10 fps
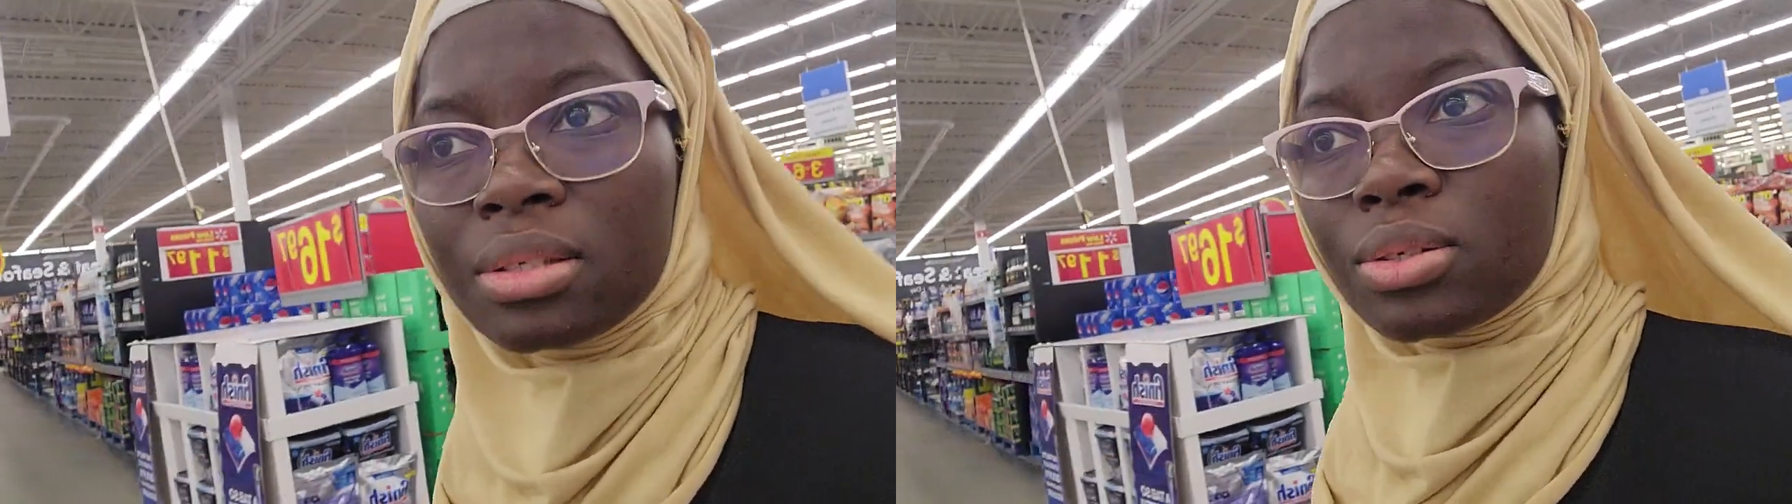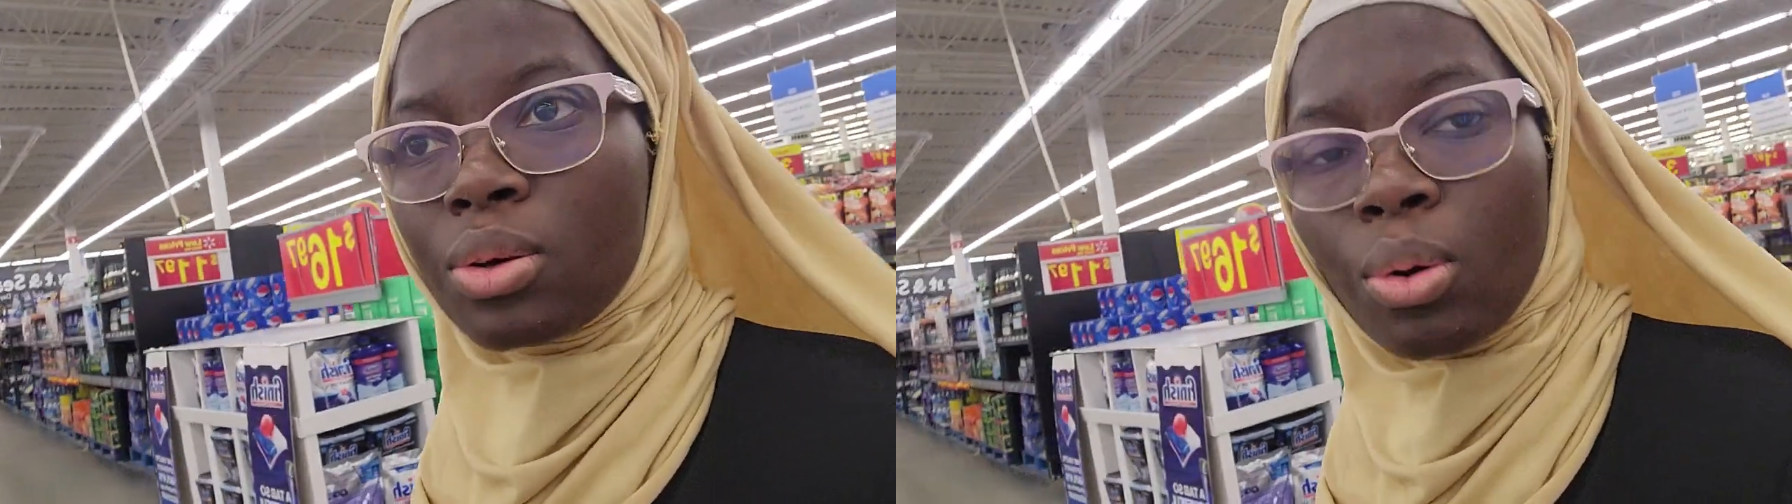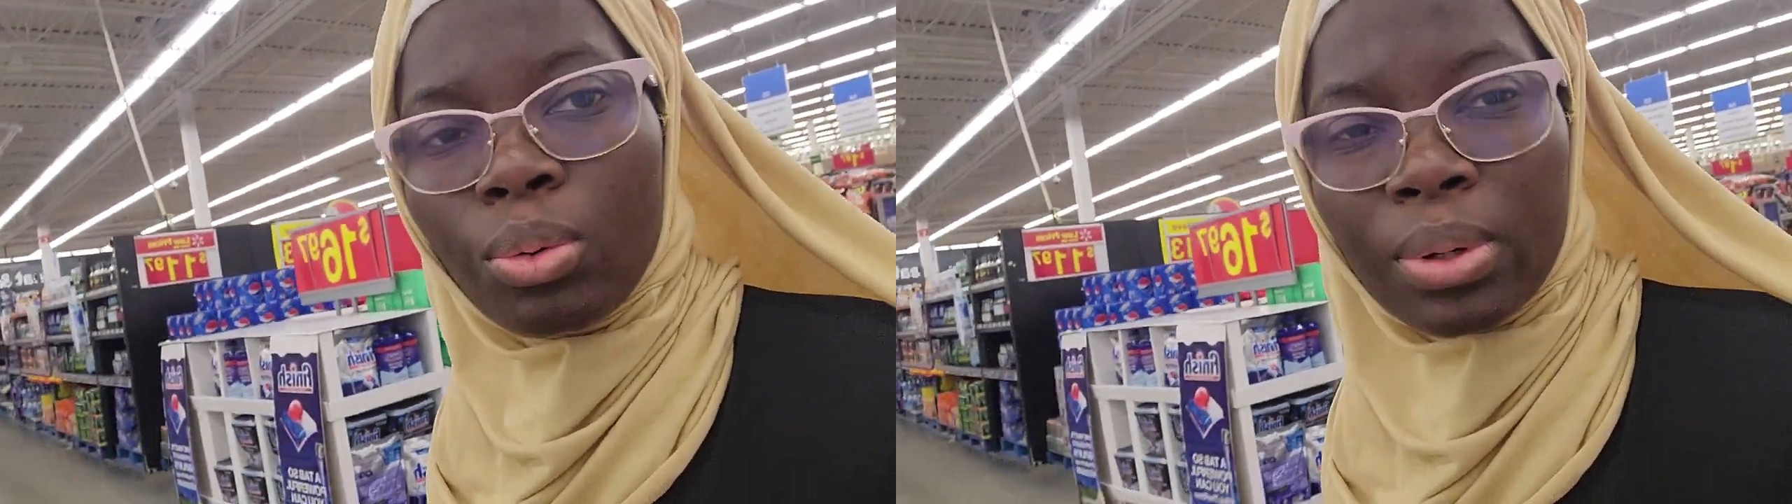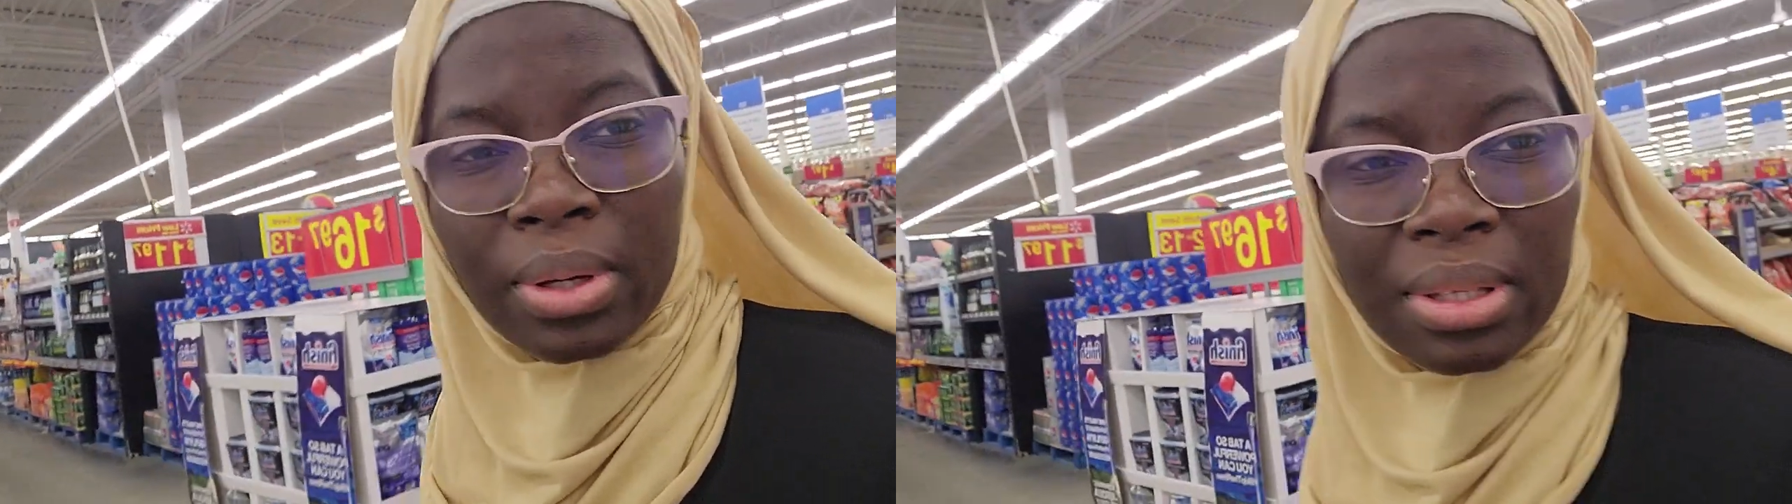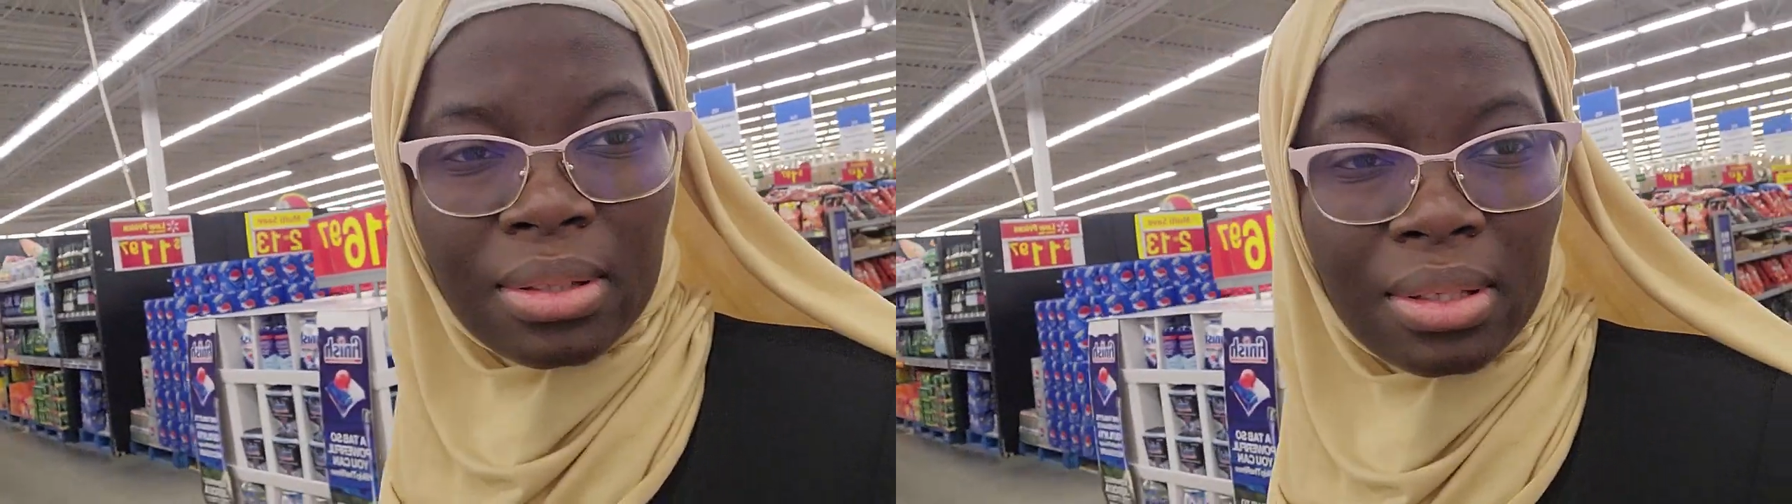this cool
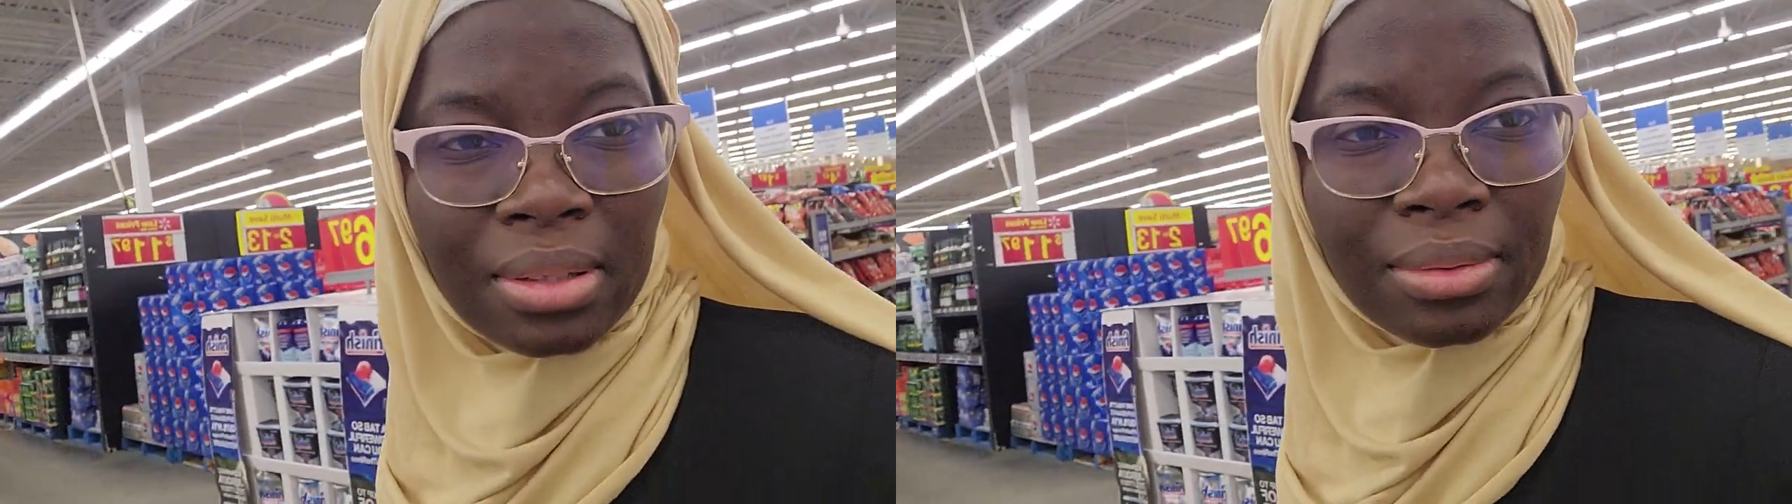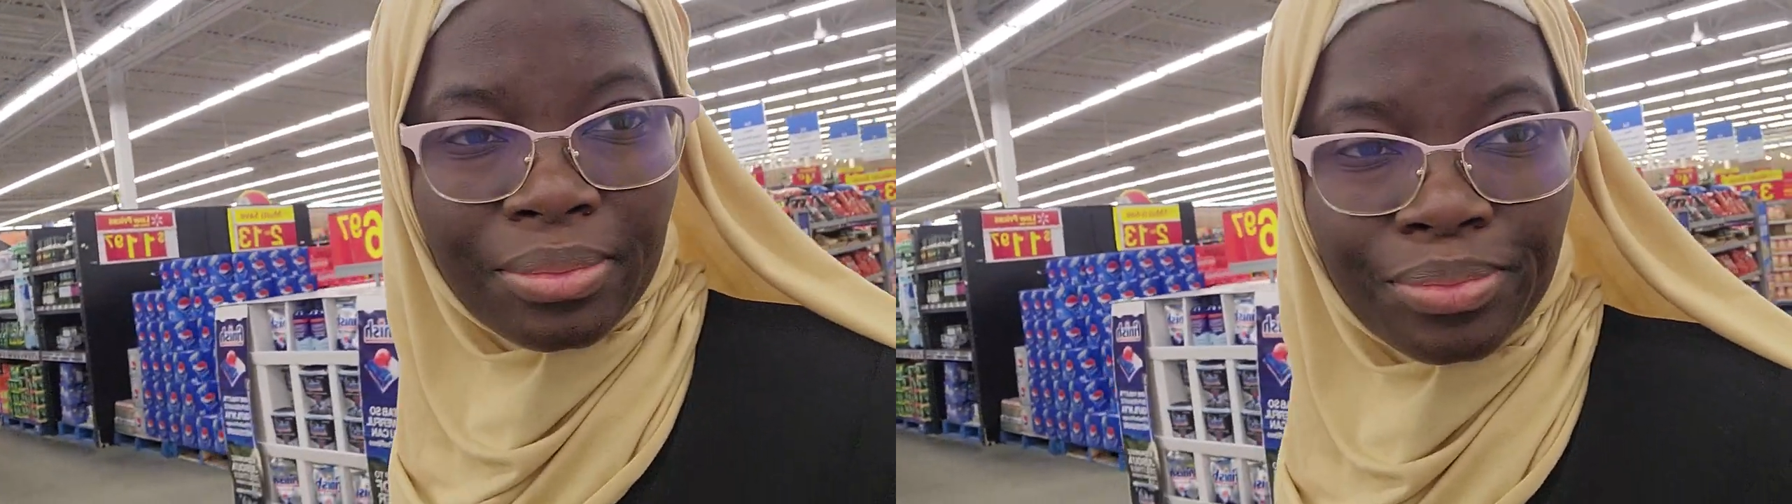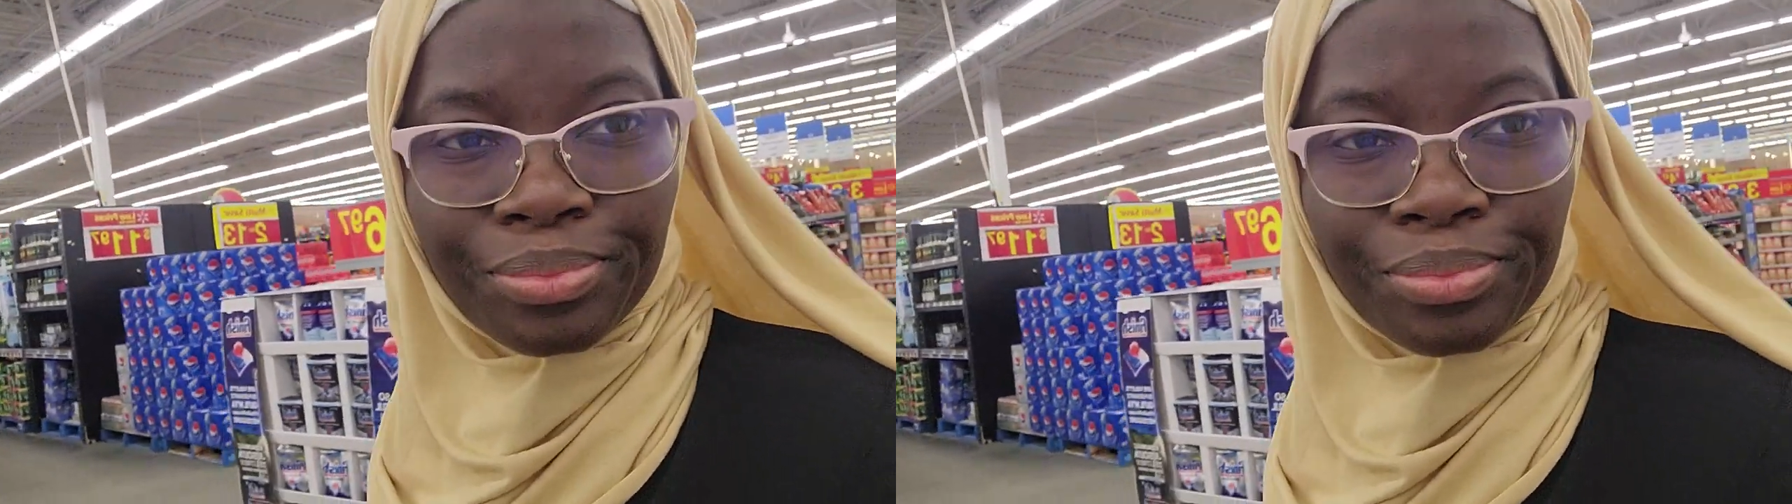thing.